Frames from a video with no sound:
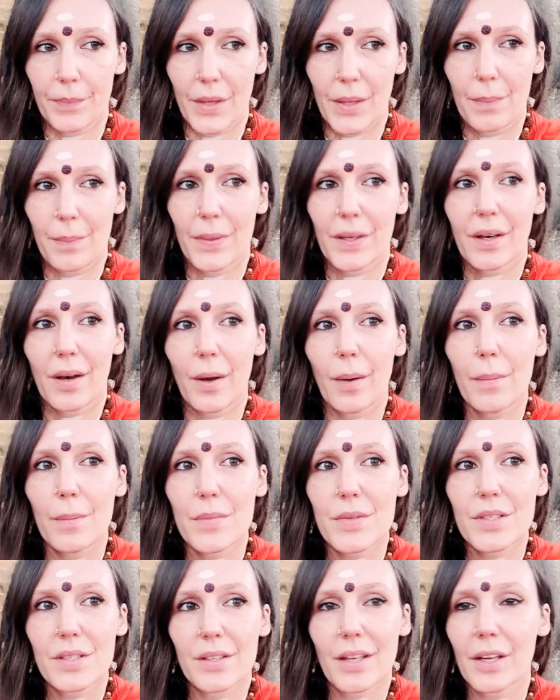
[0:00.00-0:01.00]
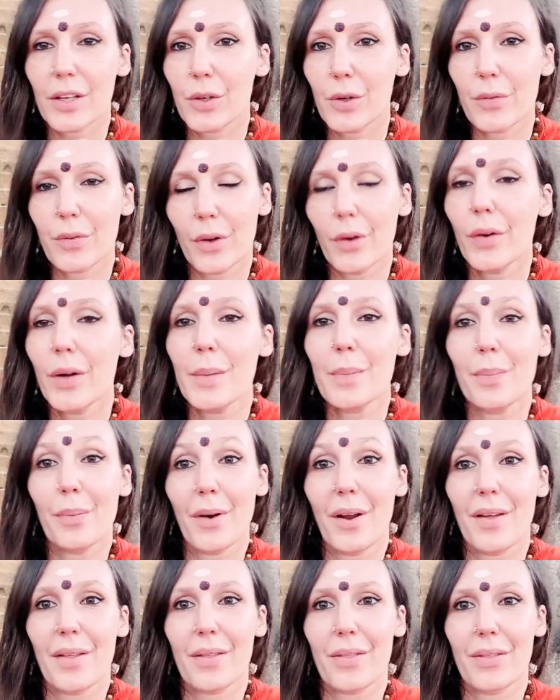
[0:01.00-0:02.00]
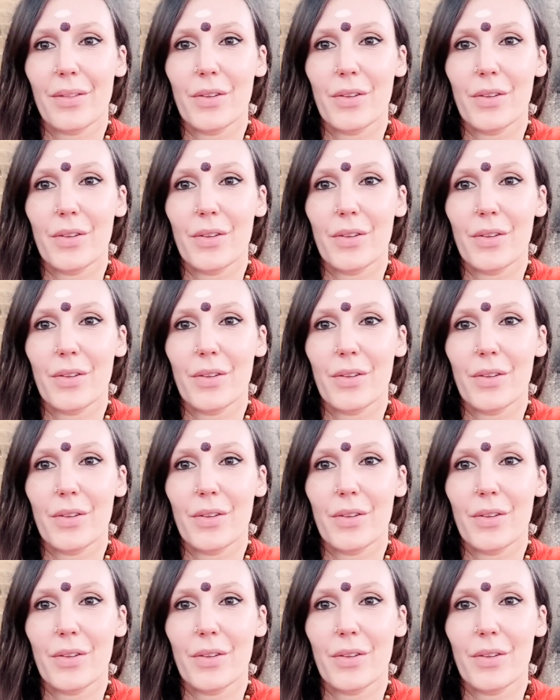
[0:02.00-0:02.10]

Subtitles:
it becomes like your very breath.